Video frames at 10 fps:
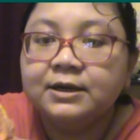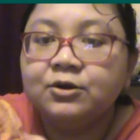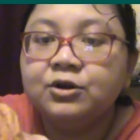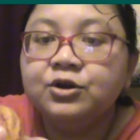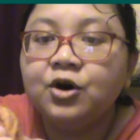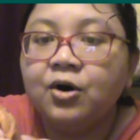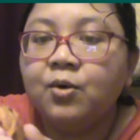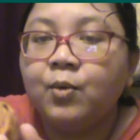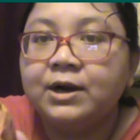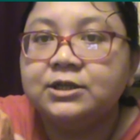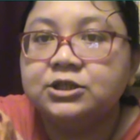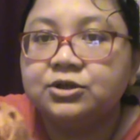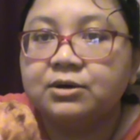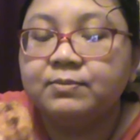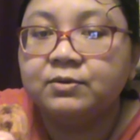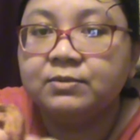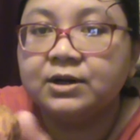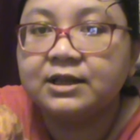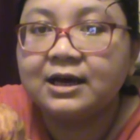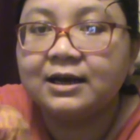you'll know what the sugar bloom
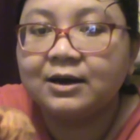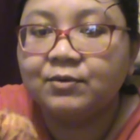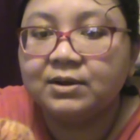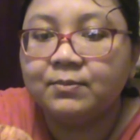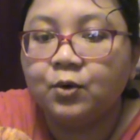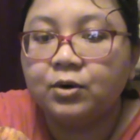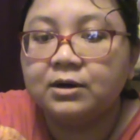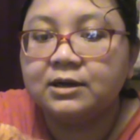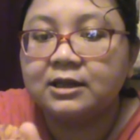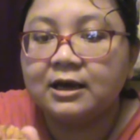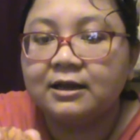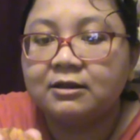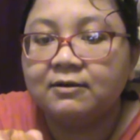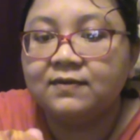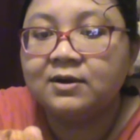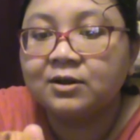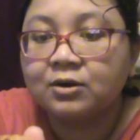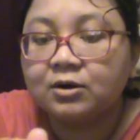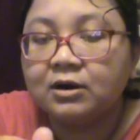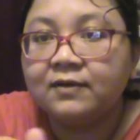looks like and what the mold looks like. So
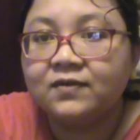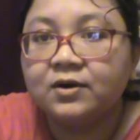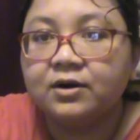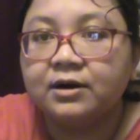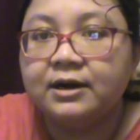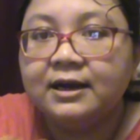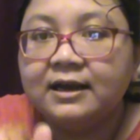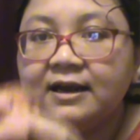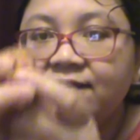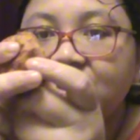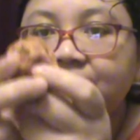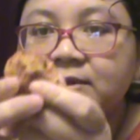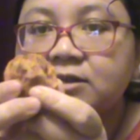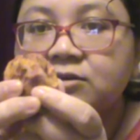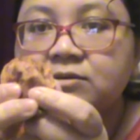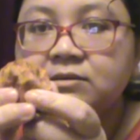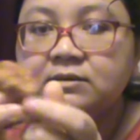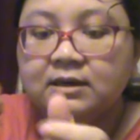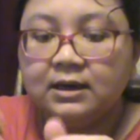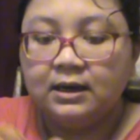if you're iffy about the two,
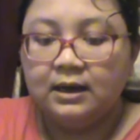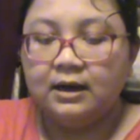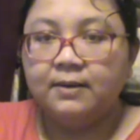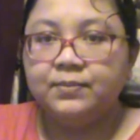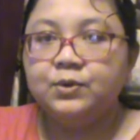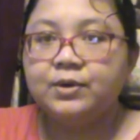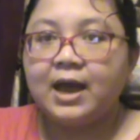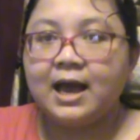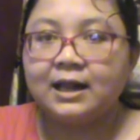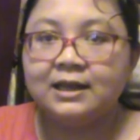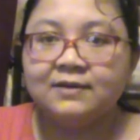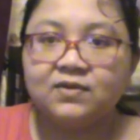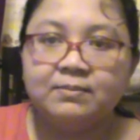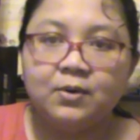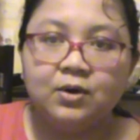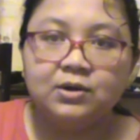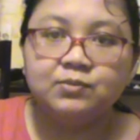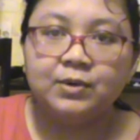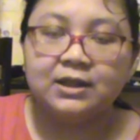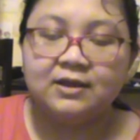you can clean up the mold
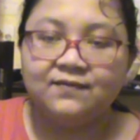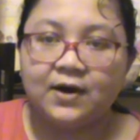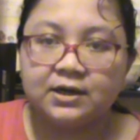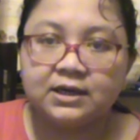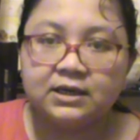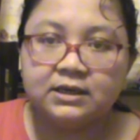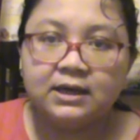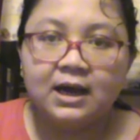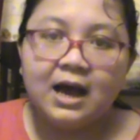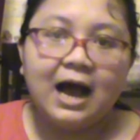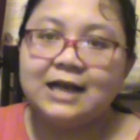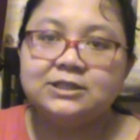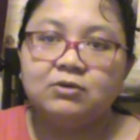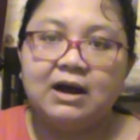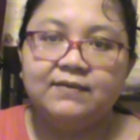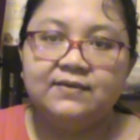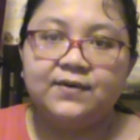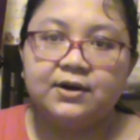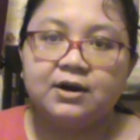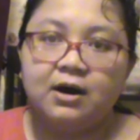with vodka. I just don't have any
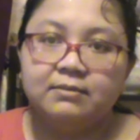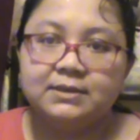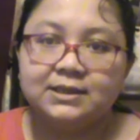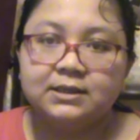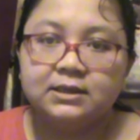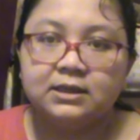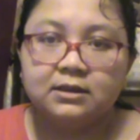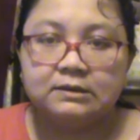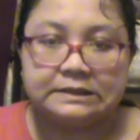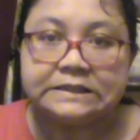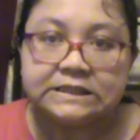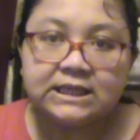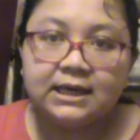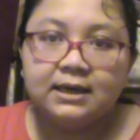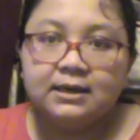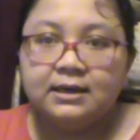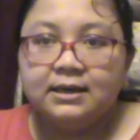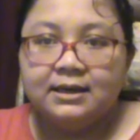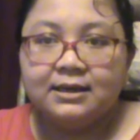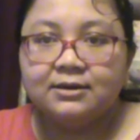vodka on me, so
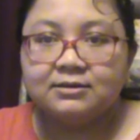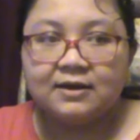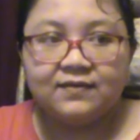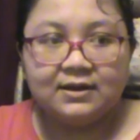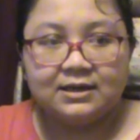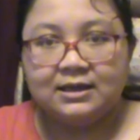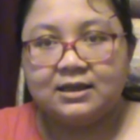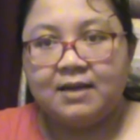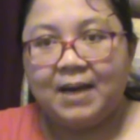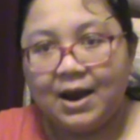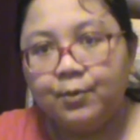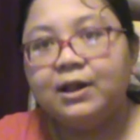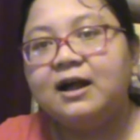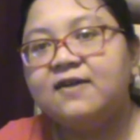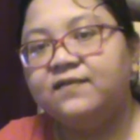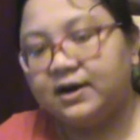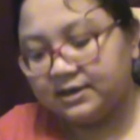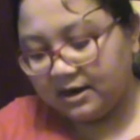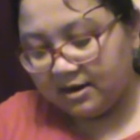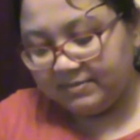you know, tough luck next time. I will have
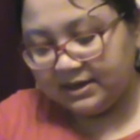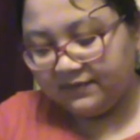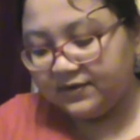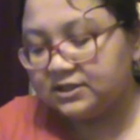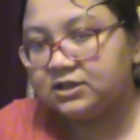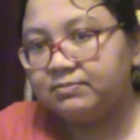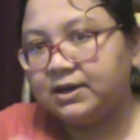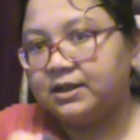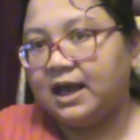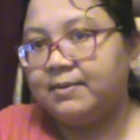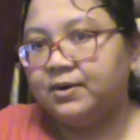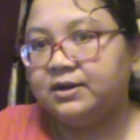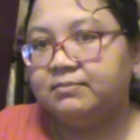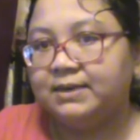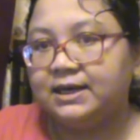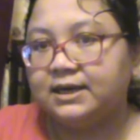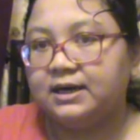vodka on me in the future because I'm going to make